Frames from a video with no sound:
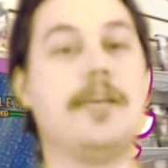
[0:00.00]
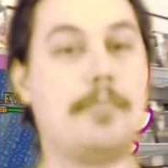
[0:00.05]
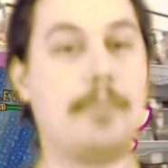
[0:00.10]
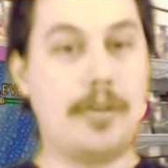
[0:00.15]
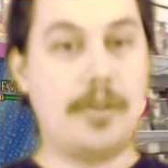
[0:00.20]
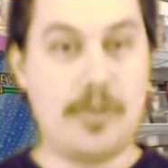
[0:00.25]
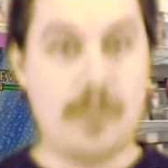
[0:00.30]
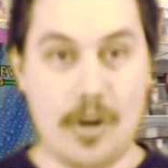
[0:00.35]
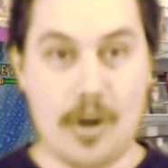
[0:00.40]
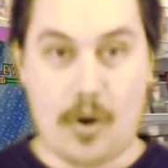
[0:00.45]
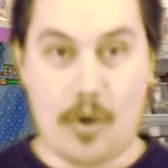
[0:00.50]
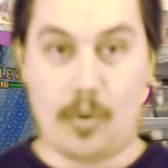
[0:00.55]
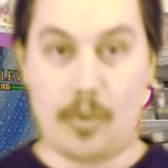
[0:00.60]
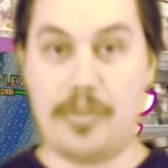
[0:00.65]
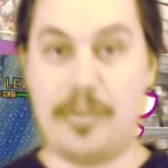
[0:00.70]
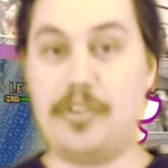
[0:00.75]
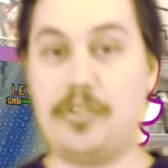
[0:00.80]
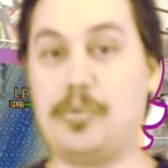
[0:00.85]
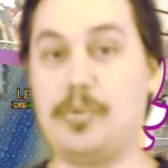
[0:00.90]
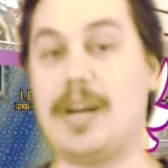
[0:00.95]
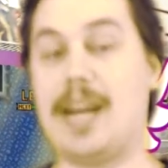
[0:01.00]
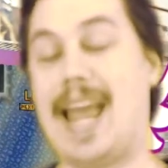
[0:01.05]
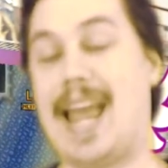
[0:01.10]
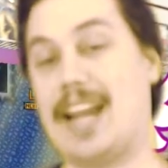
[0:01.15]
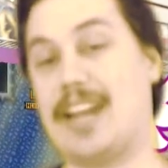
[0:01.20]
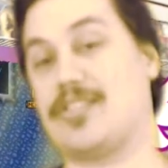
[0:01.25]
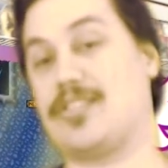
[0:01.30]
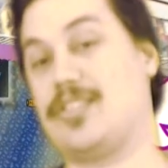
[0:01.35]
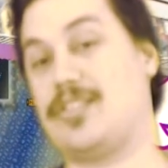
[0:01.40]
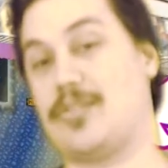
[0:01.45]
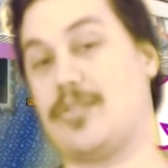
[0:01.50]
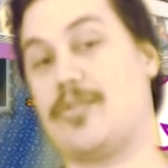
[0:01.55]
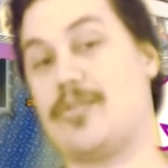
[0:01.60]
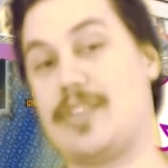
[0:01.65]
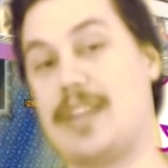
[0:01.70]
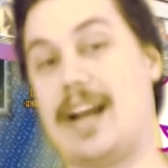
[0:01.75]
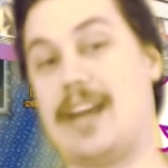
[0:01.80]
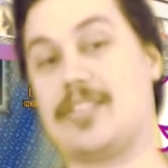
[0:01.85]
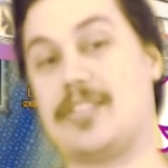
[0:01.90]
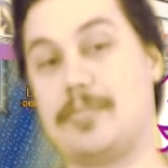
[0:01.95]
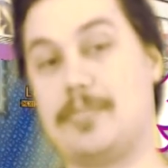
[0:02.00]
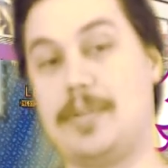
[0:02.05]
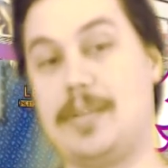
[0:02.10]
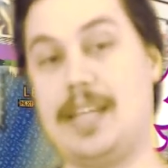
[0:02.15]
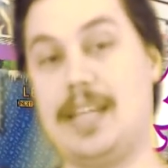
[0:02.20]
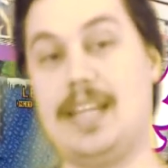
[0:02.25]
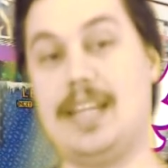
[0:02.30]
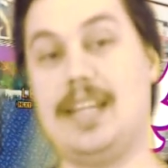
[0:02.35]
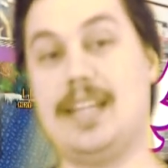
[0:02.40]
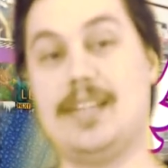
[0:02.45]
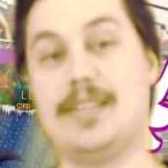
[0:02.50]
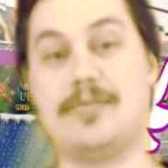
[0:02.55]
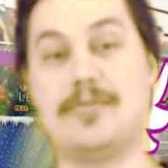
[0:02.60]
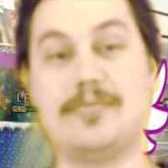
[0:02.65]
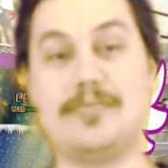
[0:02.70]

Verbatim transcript: But no, this one actually turned out to be,